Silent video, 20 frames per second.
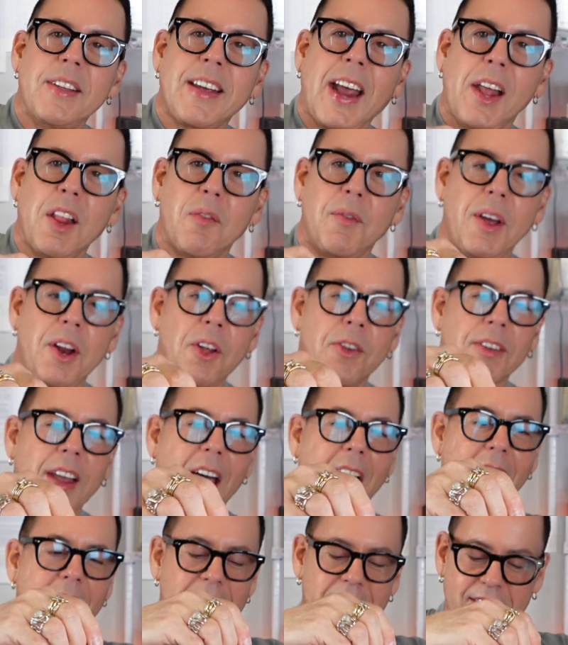these kind of videos,
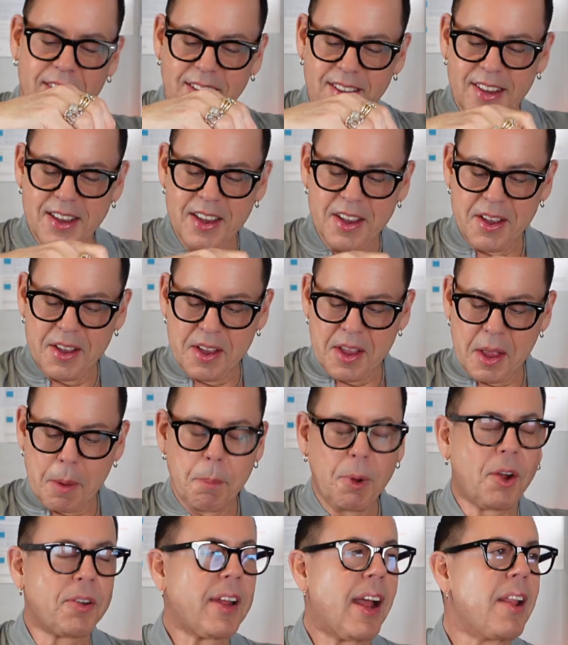guys,
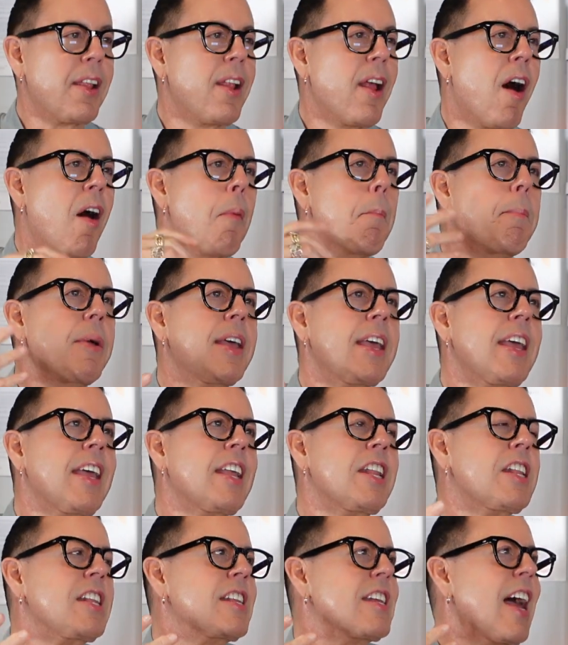because I love
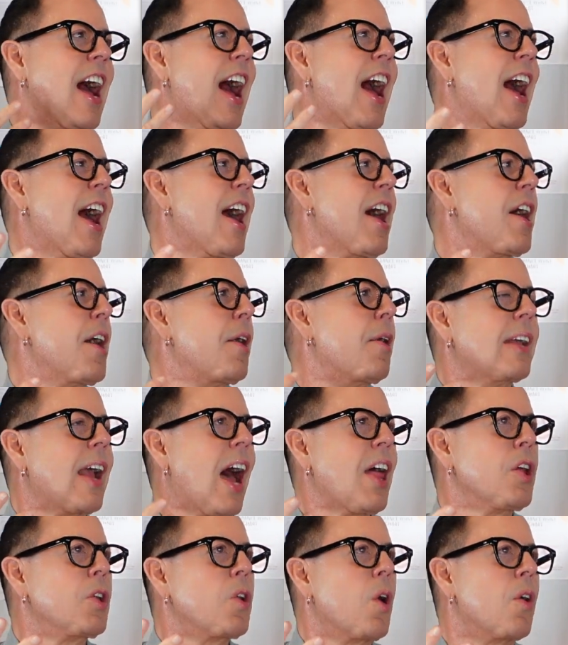being, uh,
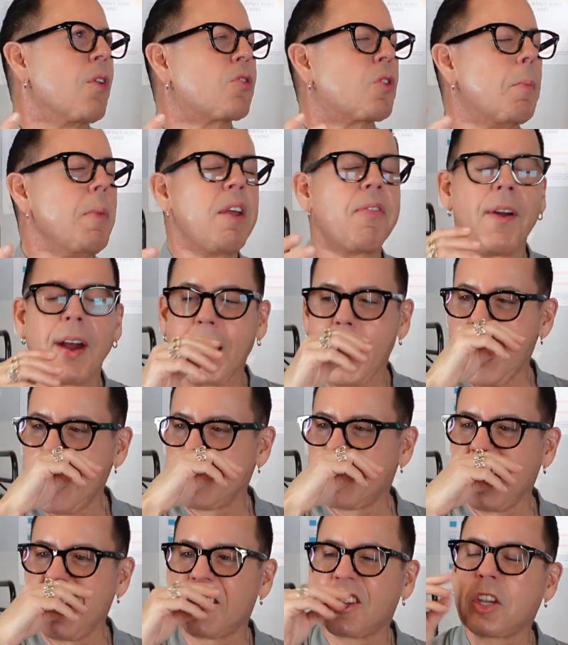I don't know, to me
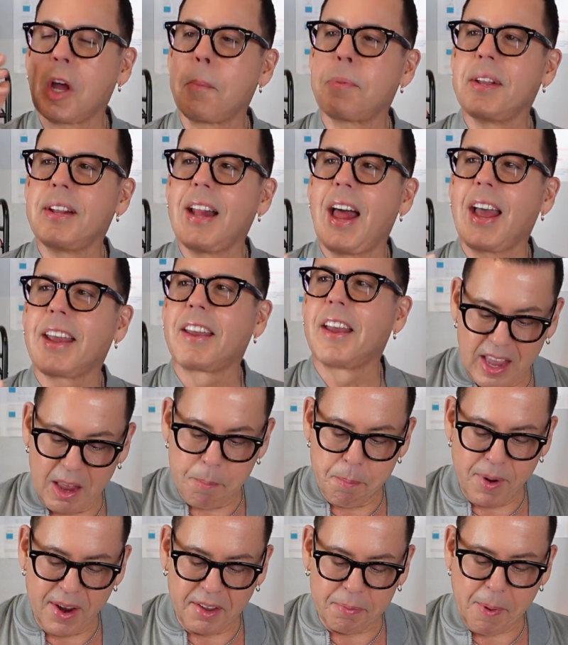fragrance is something like,
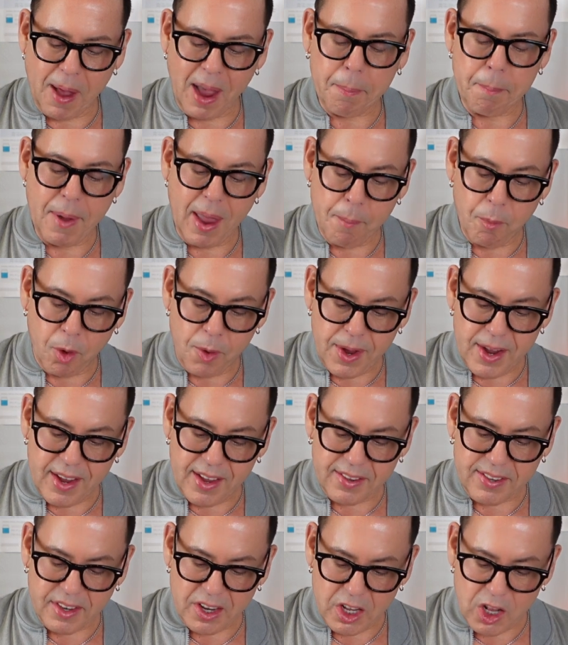it brings back
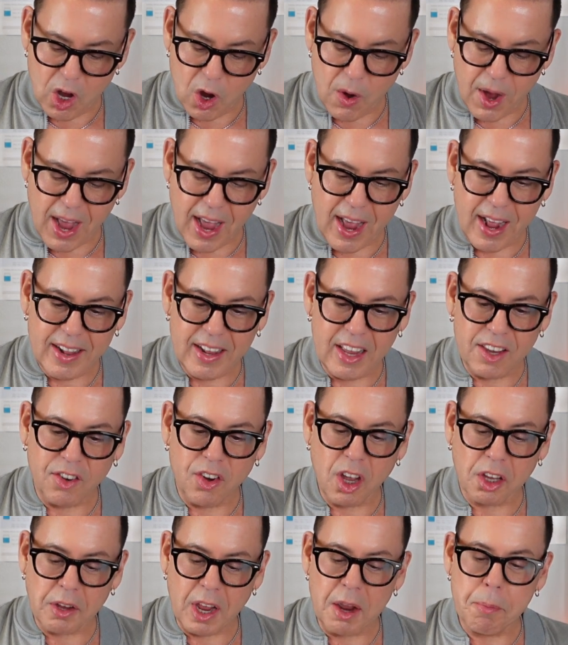memories, you know, and it
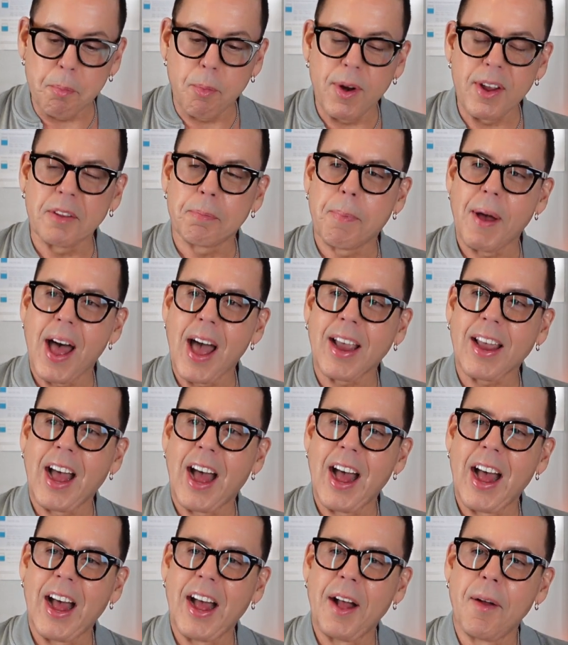just, it brings back
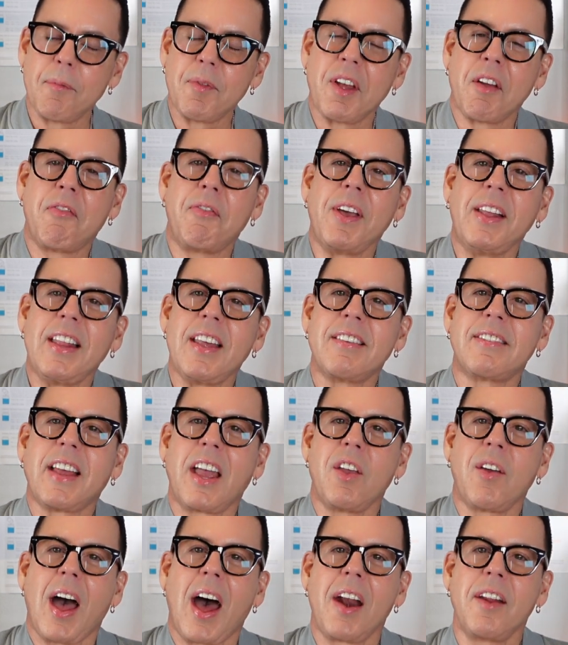uh, feelings
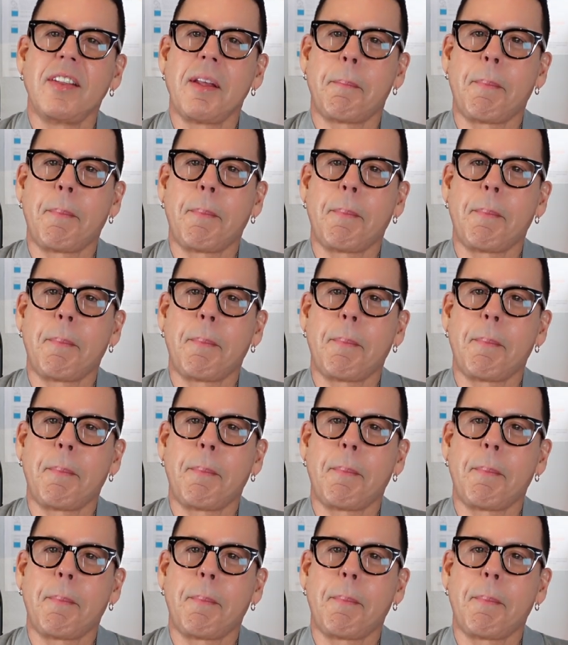that you had in the